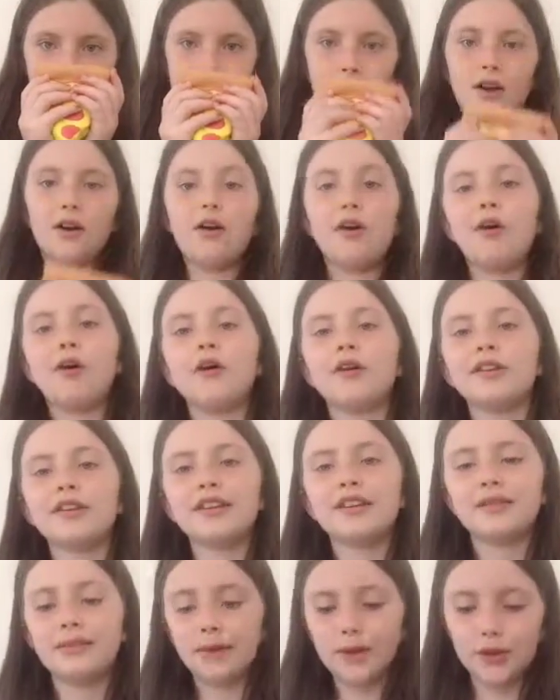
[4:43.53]
Oh, they
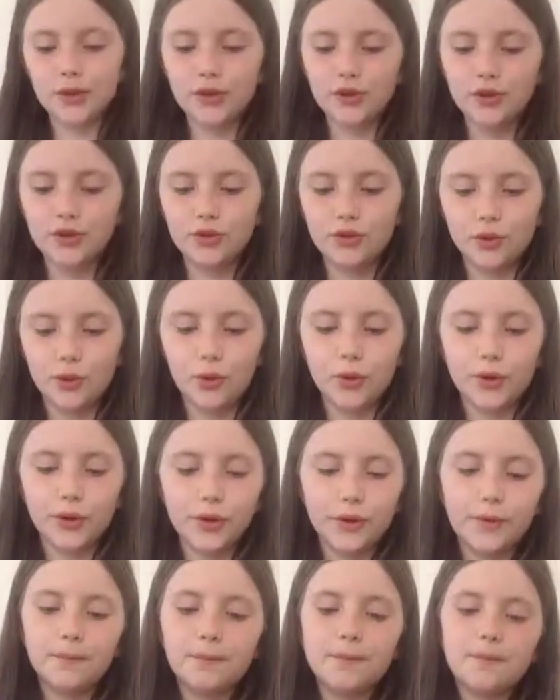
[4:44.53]
smell so
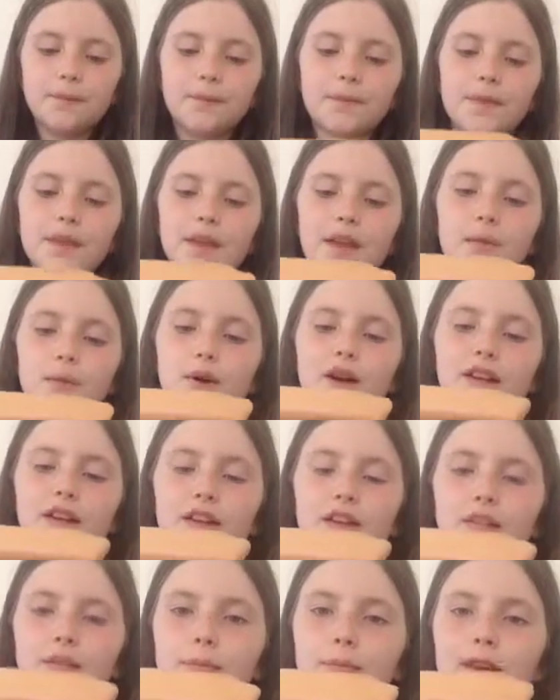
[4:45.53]
good. And what I
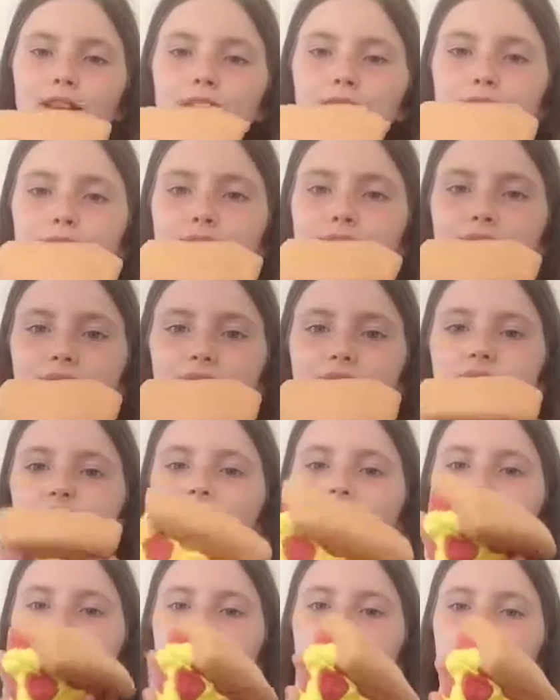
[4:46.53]
love about them
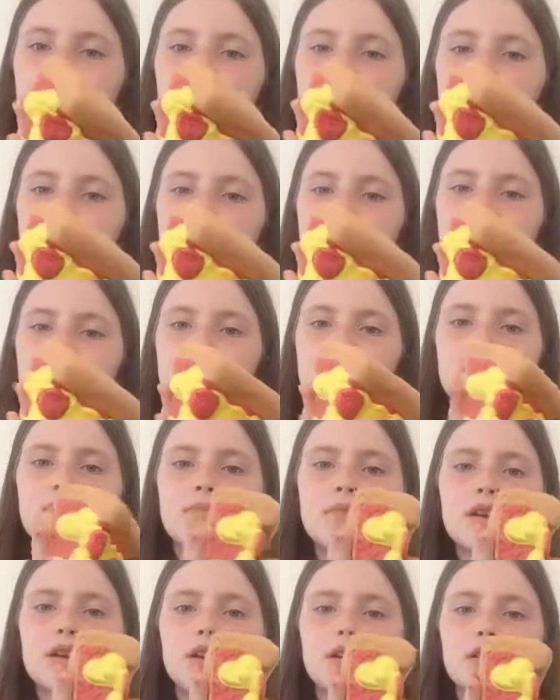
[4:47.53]
is if you squish them,
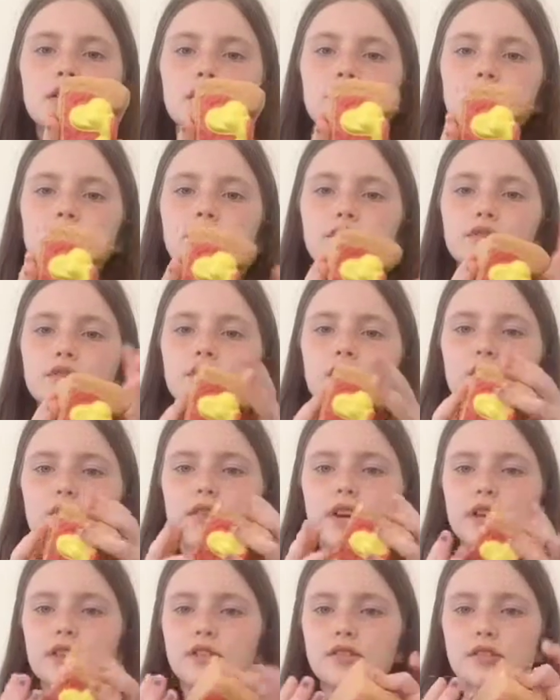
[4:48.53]
they'll still
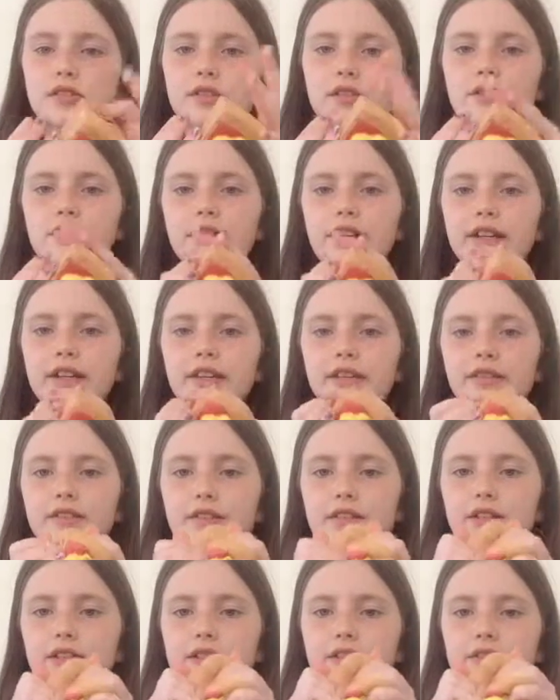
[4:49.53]
rise. So you ready?
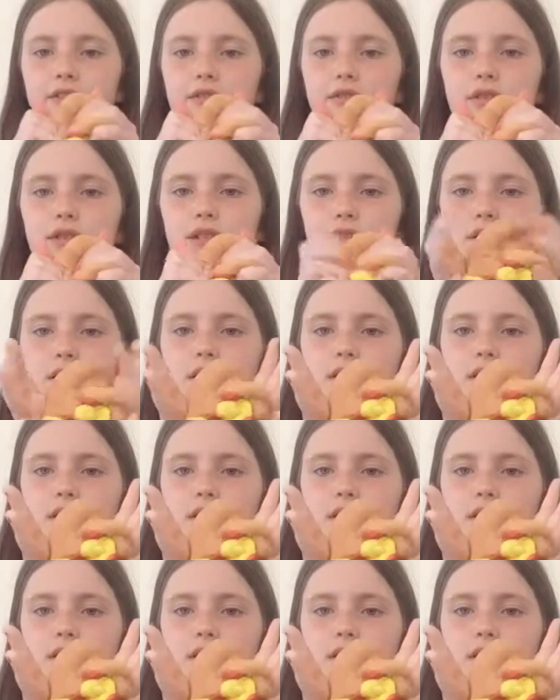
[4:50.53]
Three, two, one.